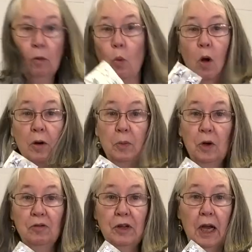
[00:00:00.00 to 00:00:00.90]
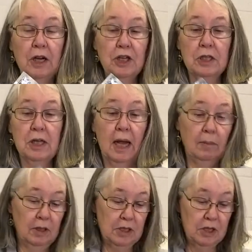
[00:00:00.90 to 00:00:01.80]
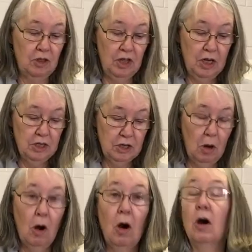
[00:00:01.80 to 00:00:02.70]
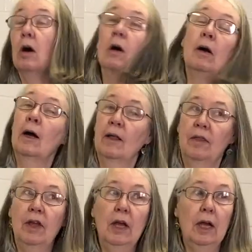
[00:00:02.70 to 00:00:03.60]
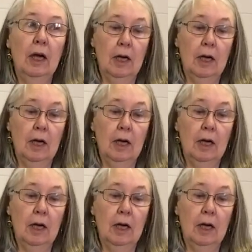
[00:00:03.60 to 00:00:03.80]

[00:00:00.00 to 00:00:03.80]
water purification tablets. These are the